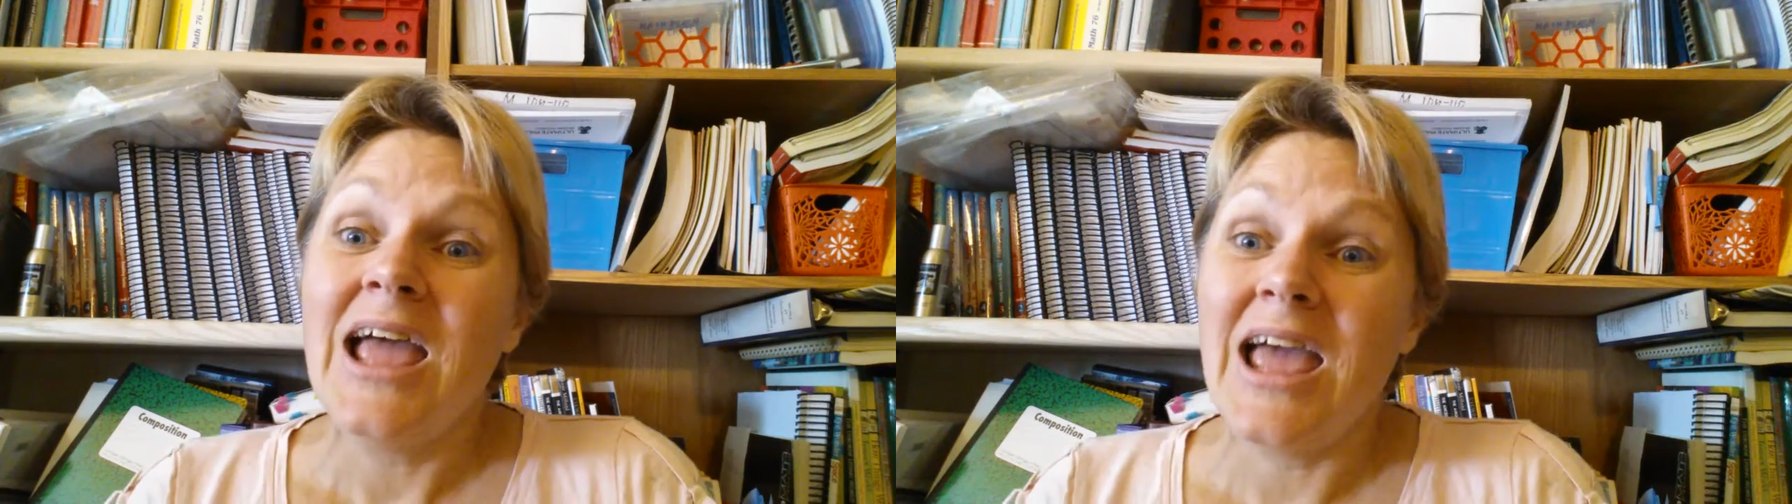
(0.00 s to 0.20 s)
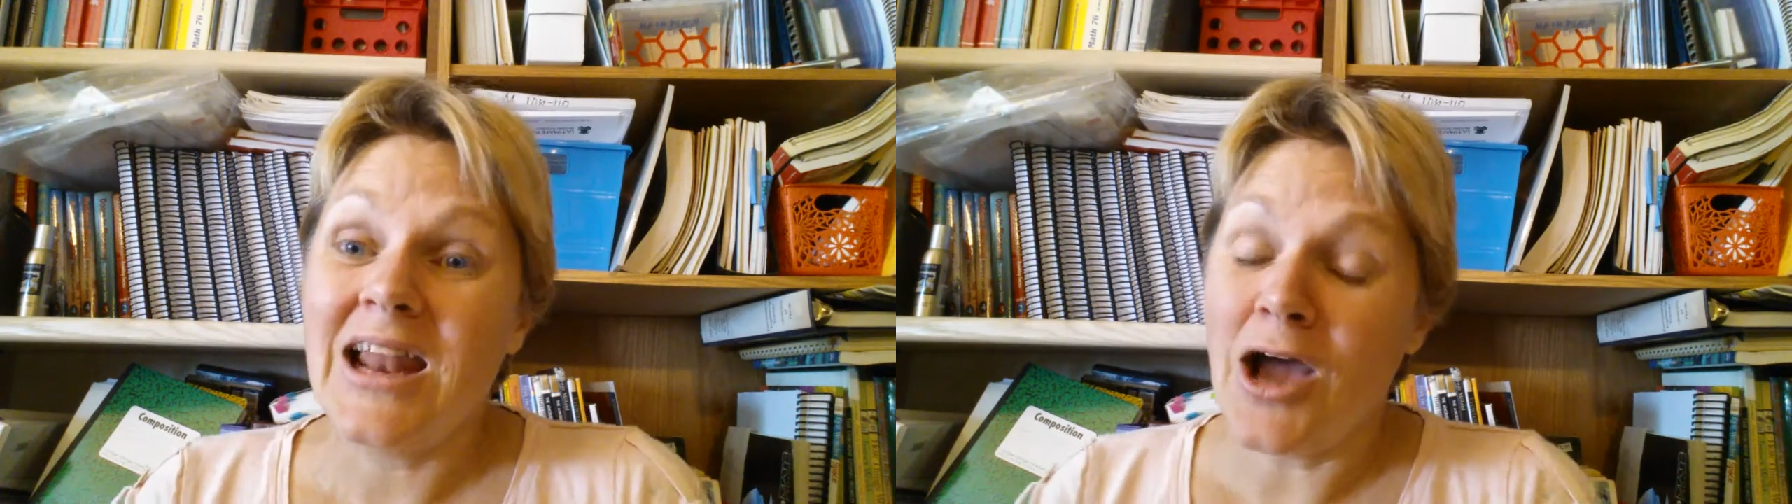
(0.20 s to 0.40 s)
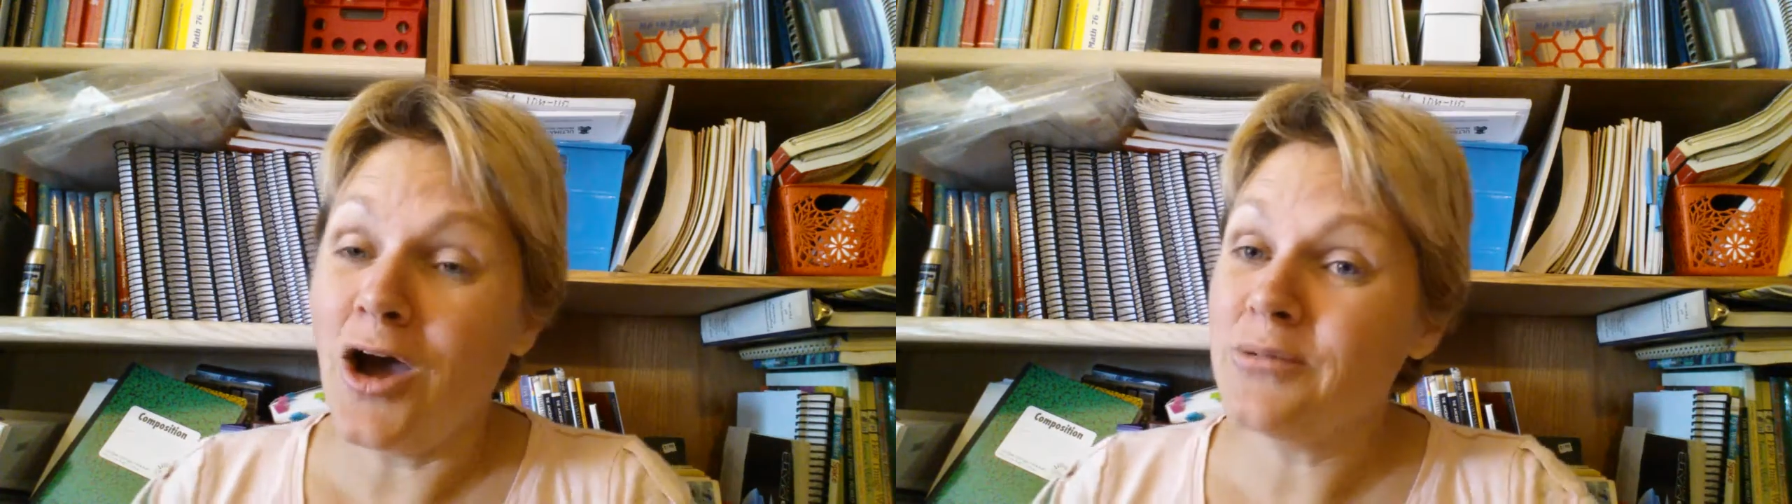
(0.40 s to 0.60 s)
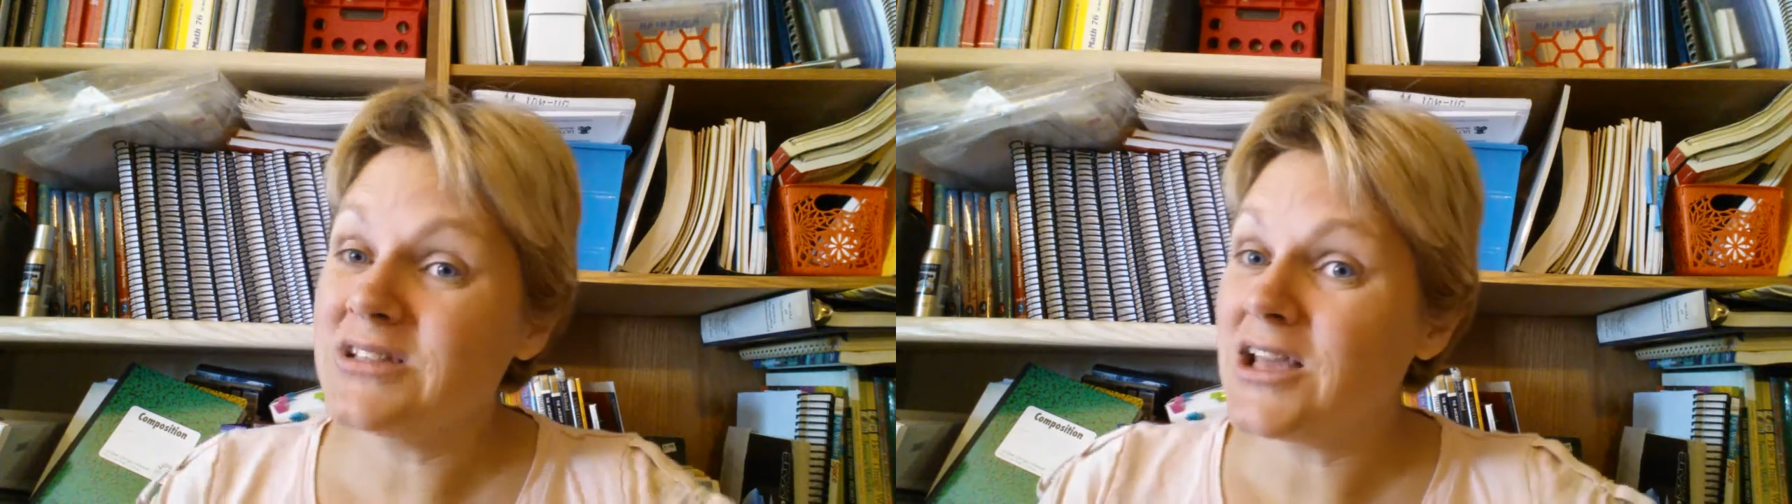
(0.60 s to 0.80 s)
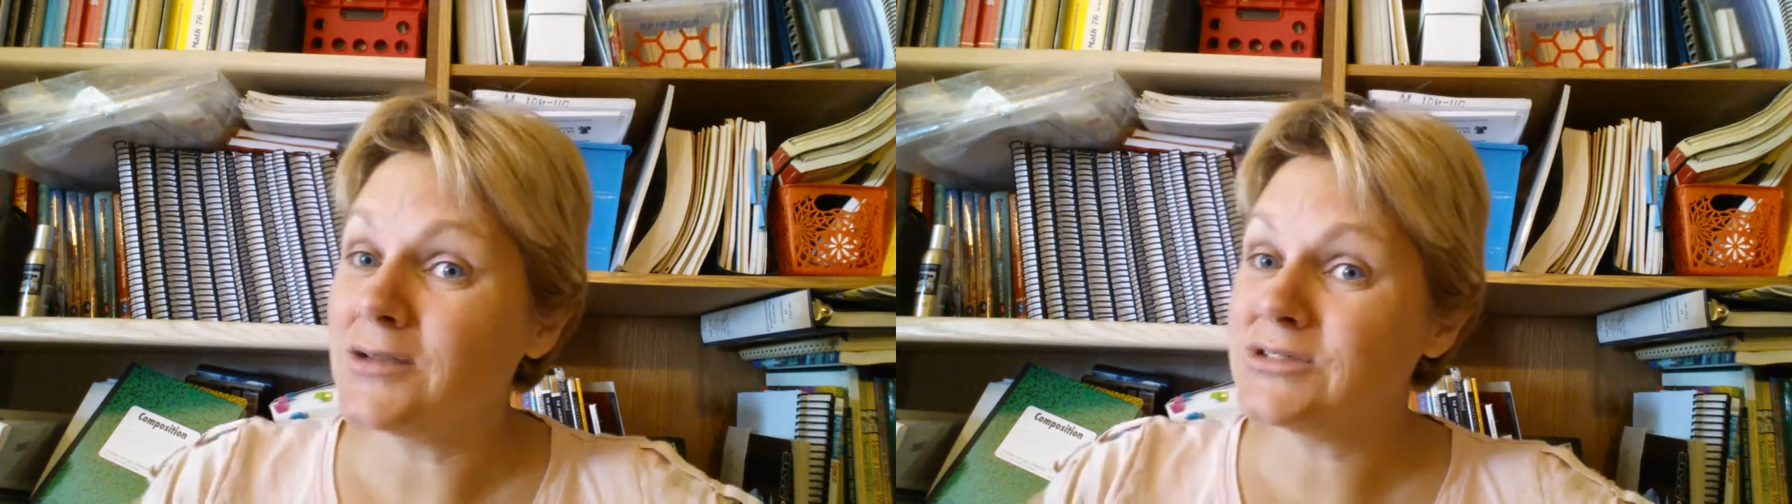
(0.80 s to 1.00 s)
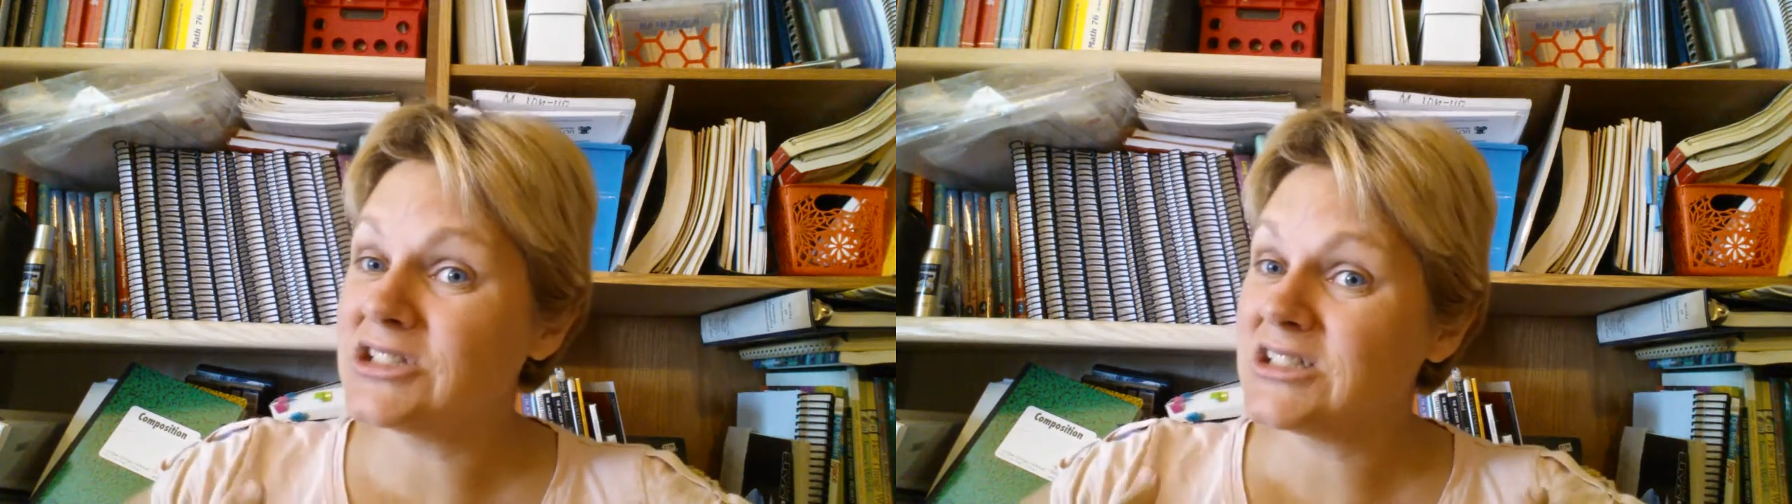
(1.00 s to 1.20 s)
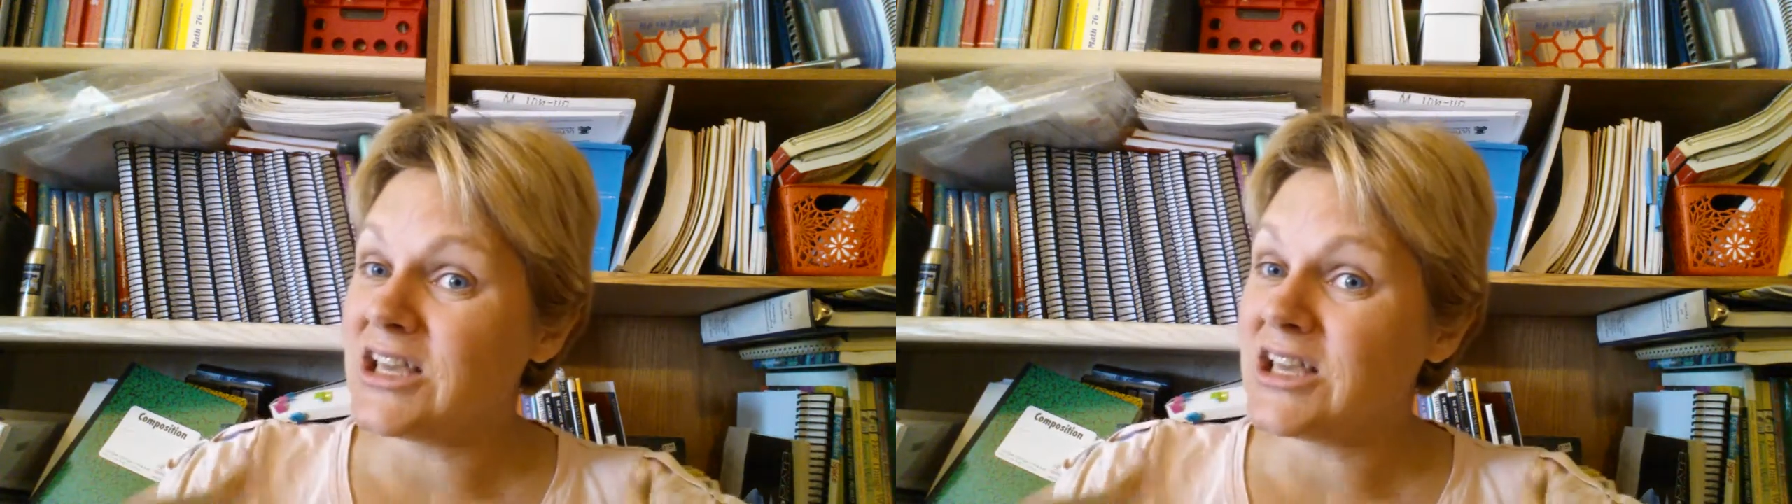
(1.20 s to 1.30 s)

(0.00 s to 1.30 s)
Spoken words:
and I hope this helps just